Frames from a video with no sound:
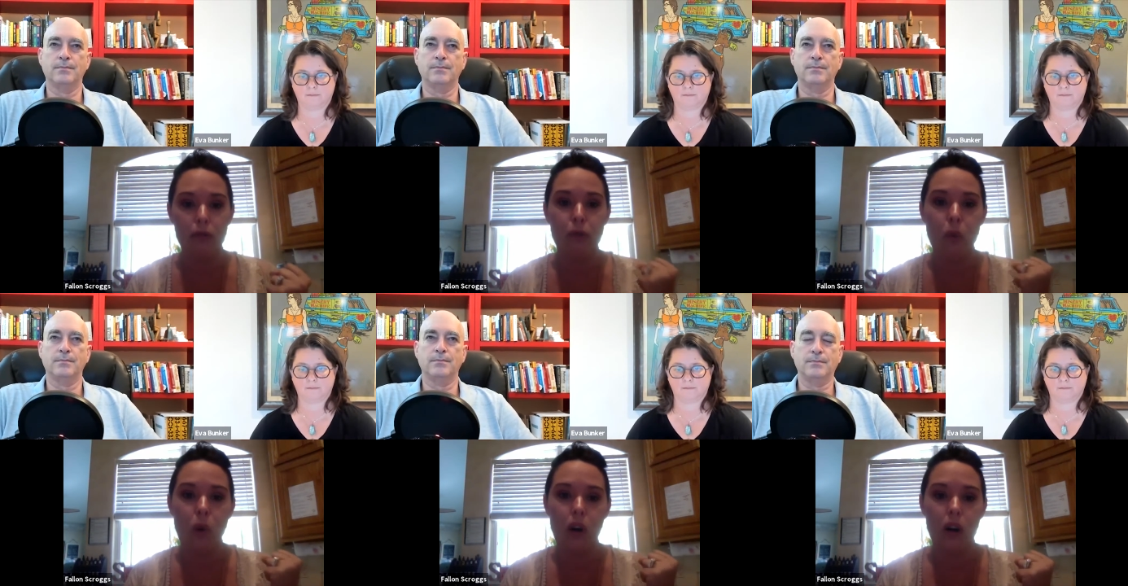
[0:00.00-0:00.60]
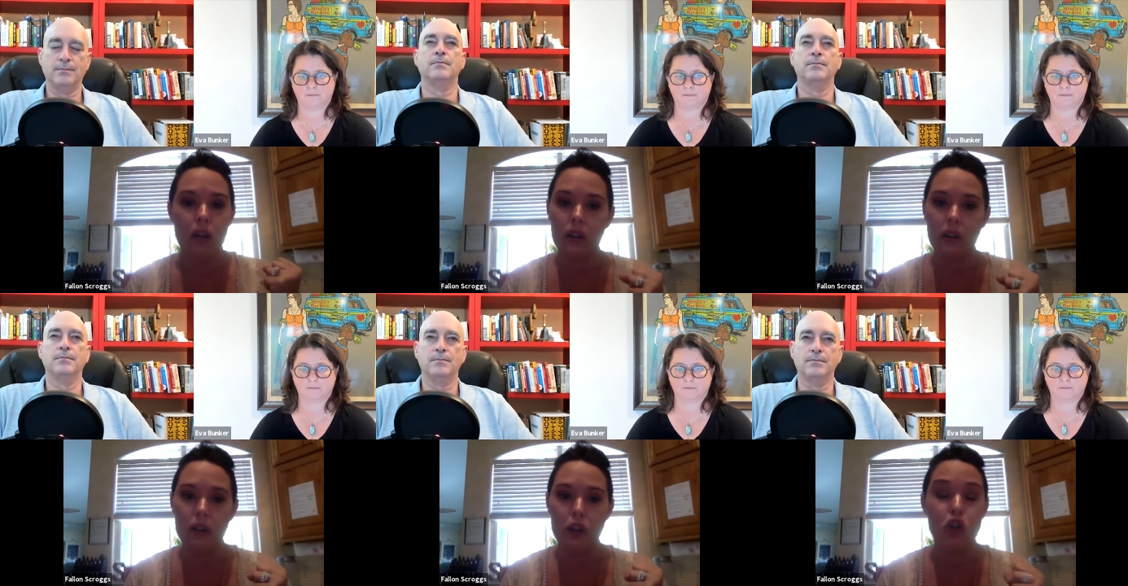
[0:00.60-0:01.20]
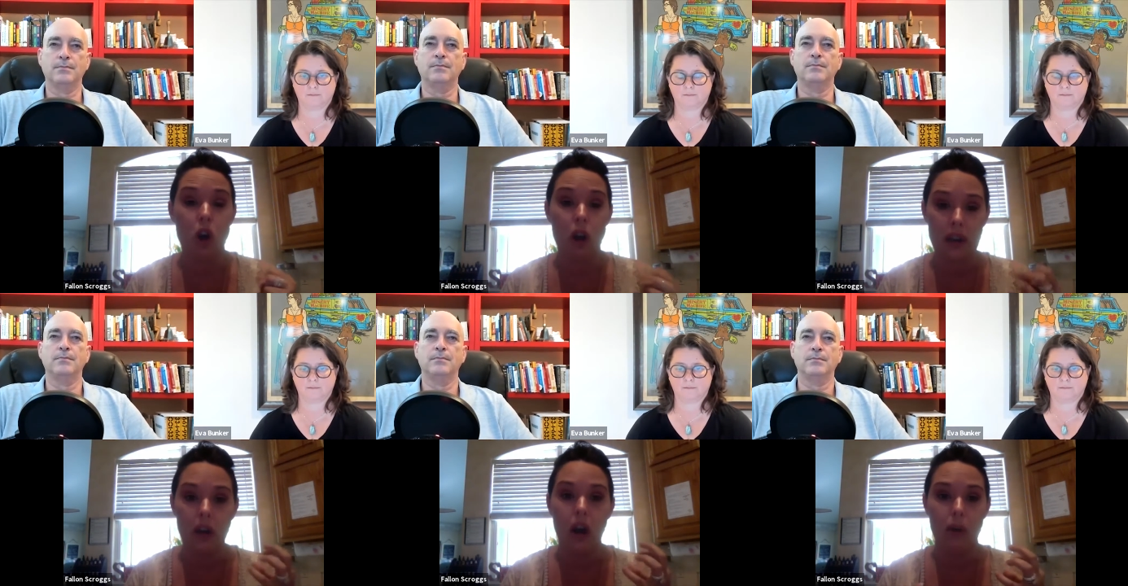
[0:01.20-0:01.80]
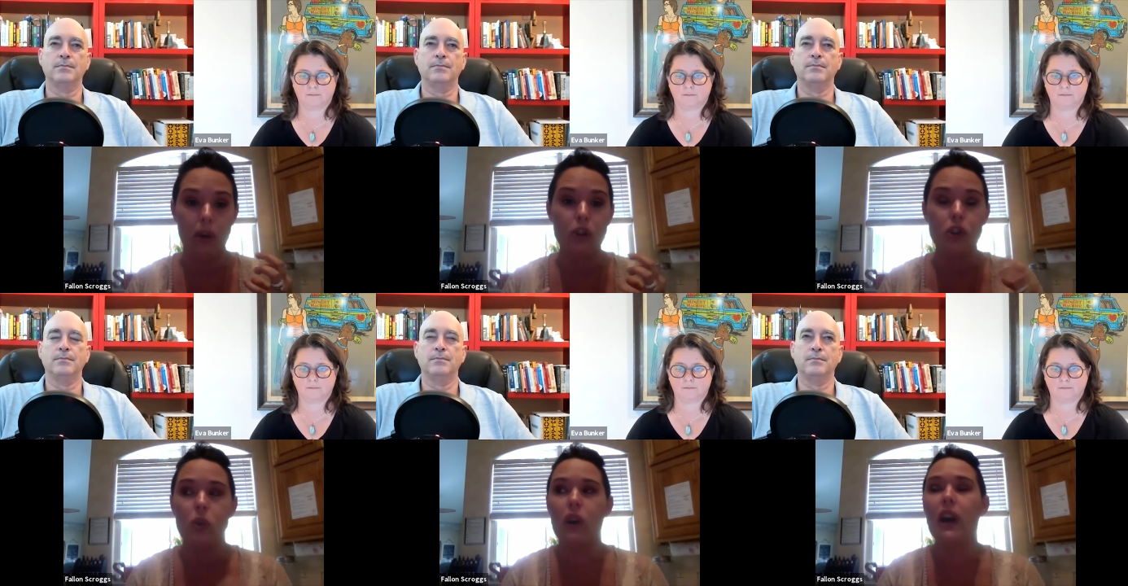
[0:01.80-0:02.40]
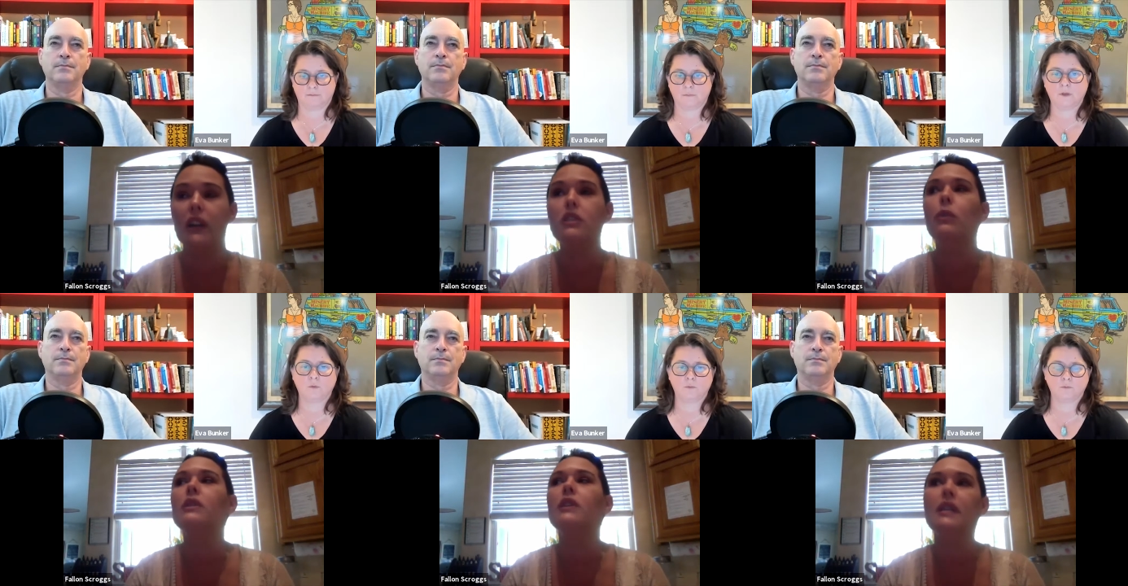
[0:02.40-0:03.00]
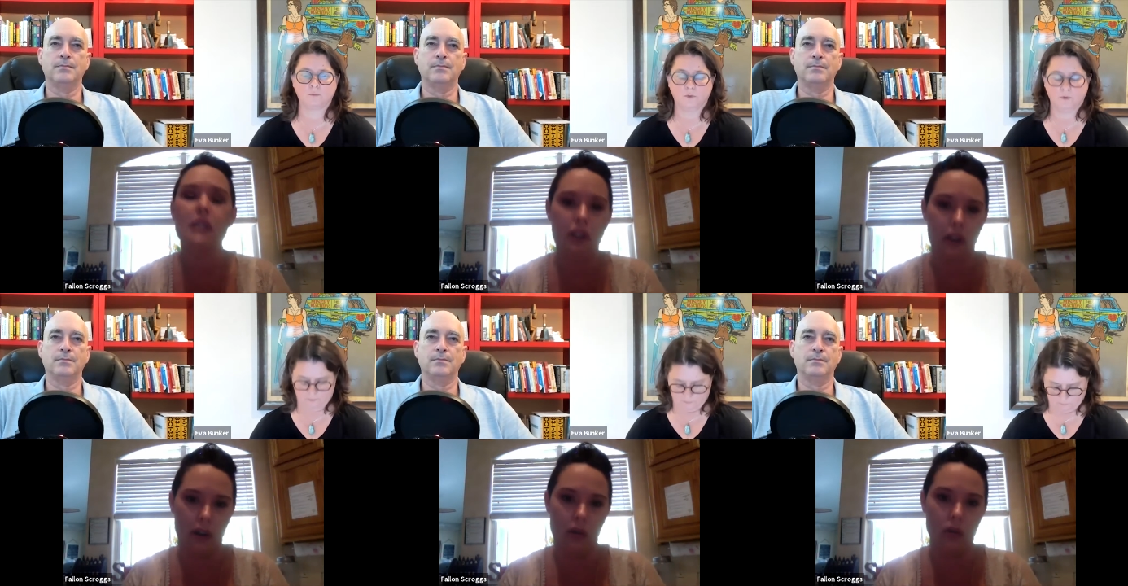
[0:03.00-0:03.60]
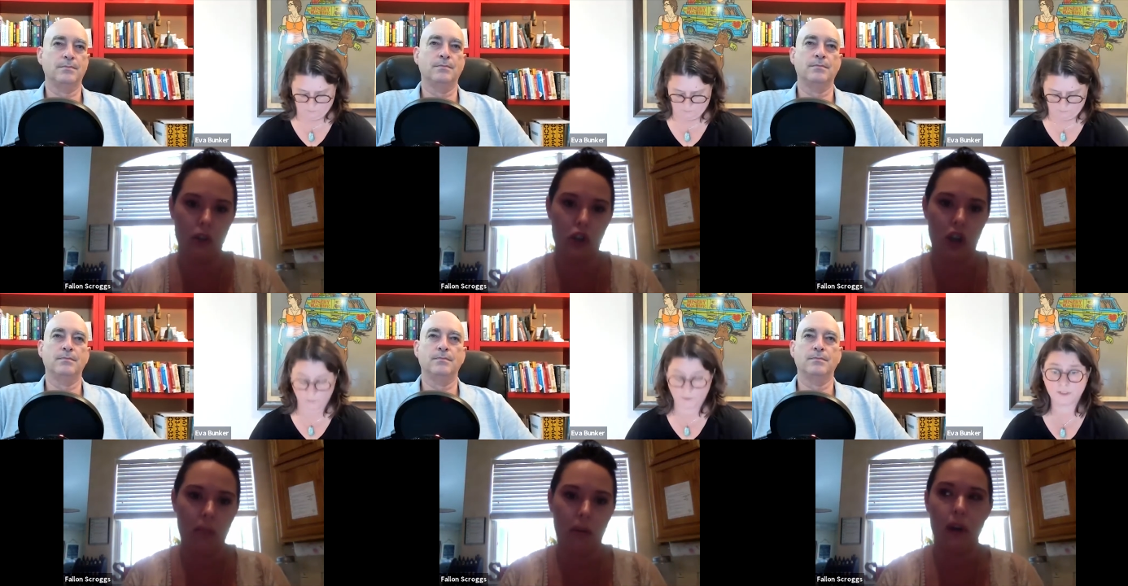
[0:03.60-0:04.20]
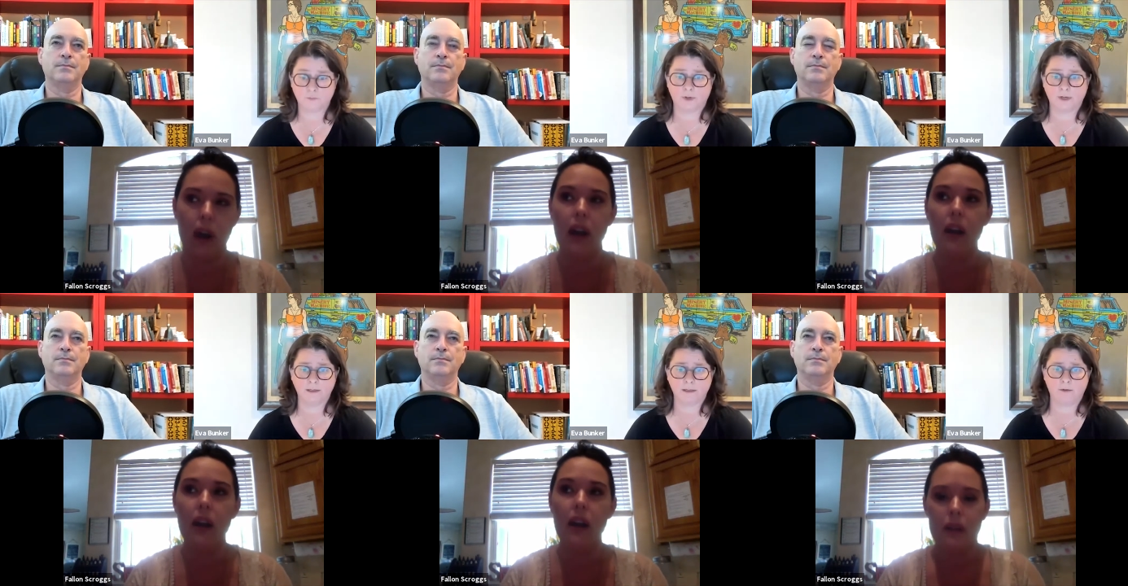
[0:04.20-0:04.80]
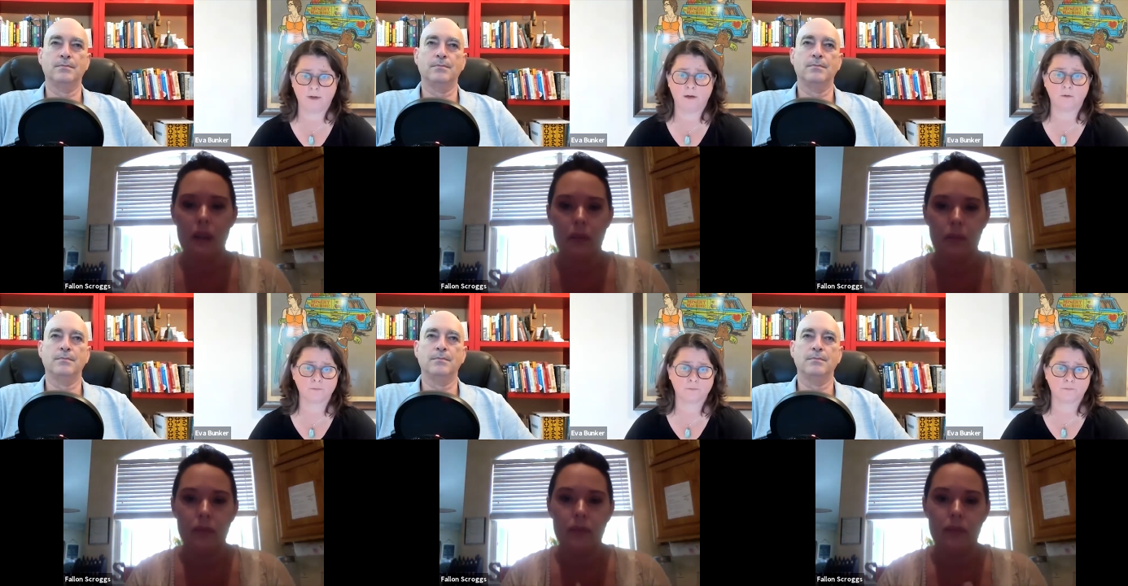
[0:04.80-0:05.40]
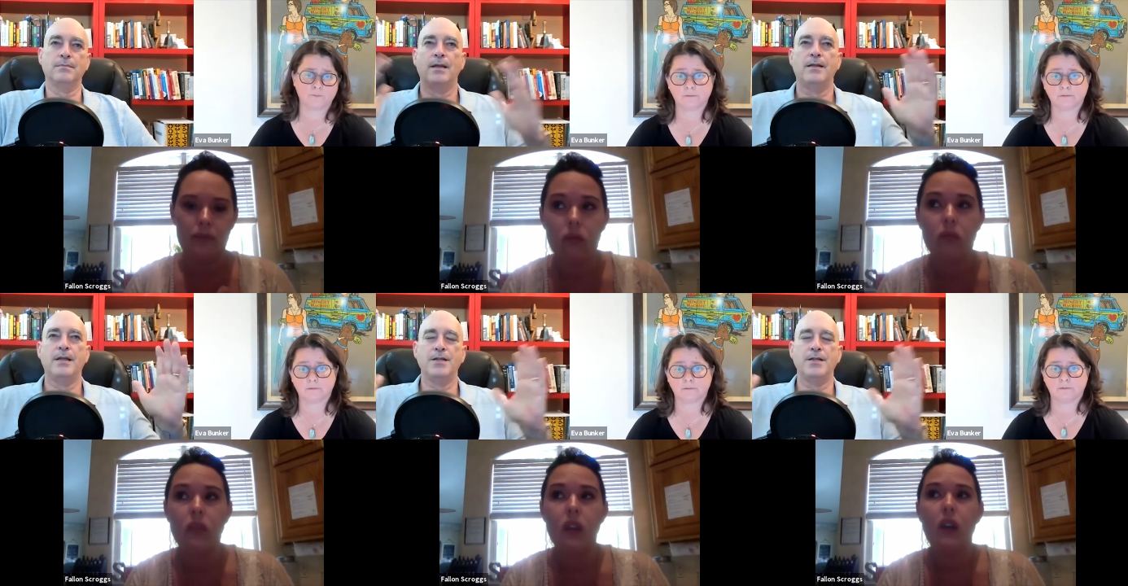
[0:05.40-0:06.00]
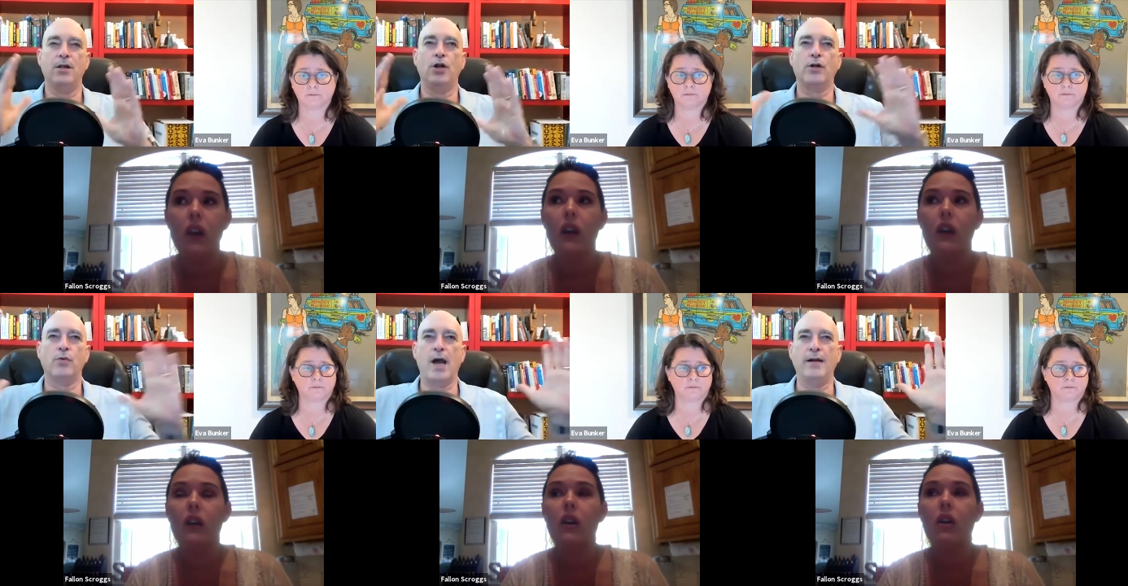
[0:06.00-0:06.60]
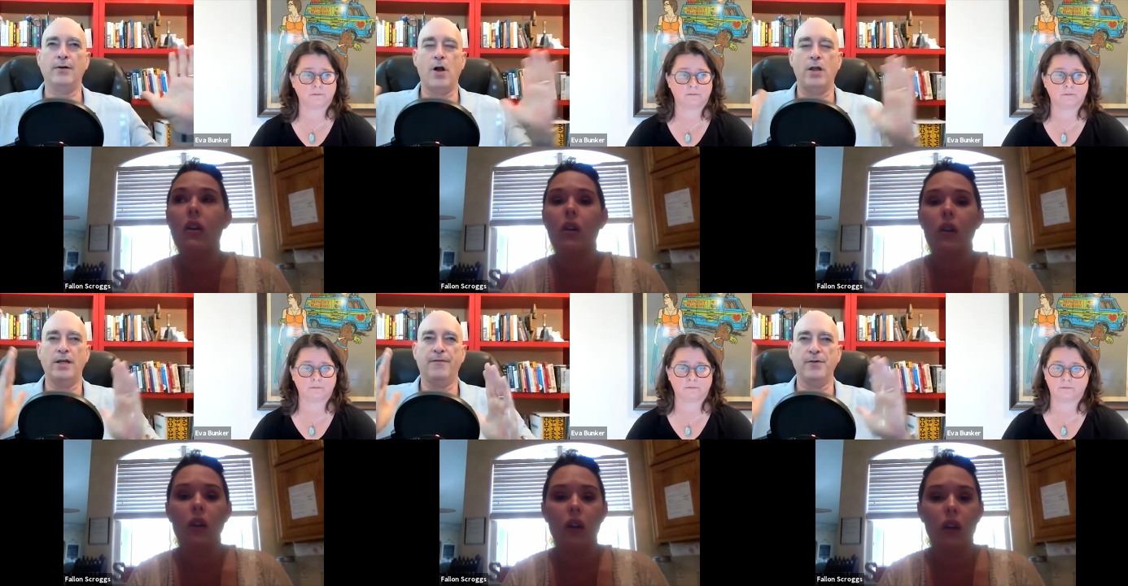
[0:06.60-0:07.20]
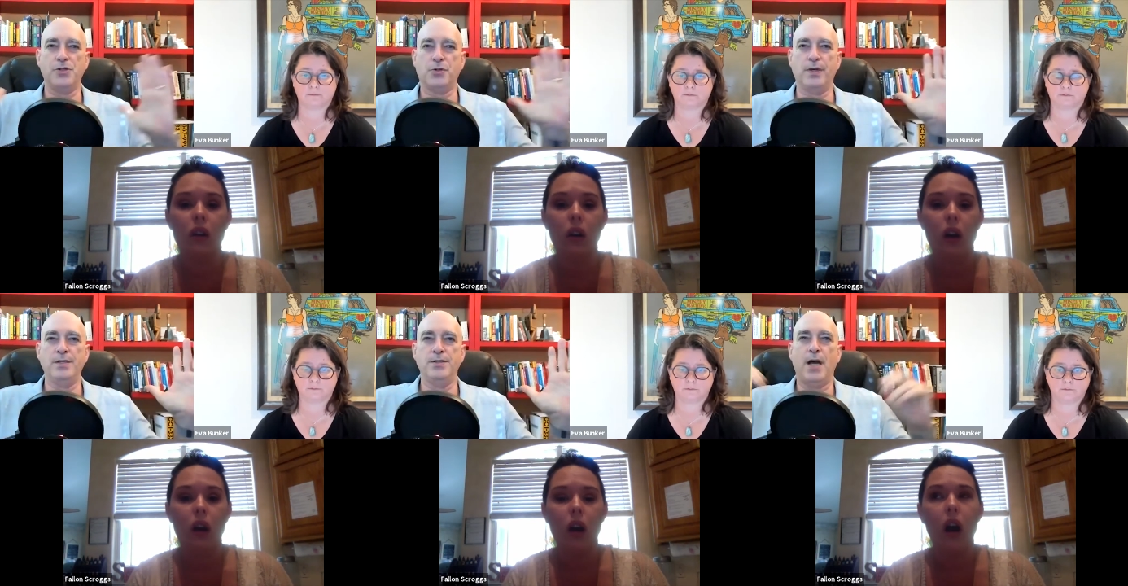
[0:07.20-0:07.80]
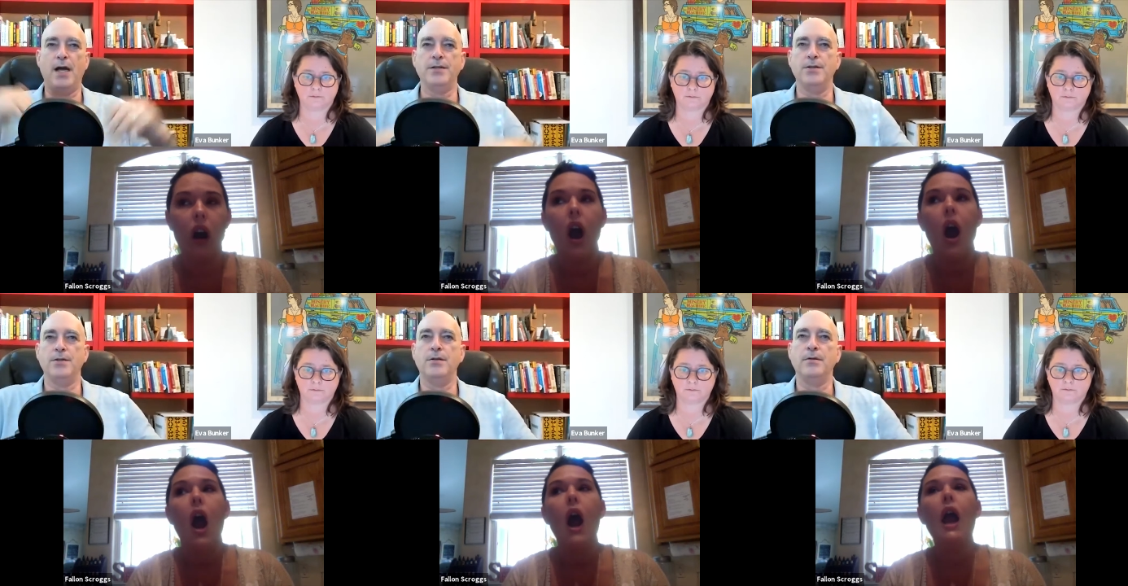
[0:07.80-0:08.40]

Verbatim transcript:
Speaker 1: for a strong e-commerce store. And so it does need to go to Shopify.
Speaker 2: Where's it breaking down now? Does it look right on all the different screen sizes?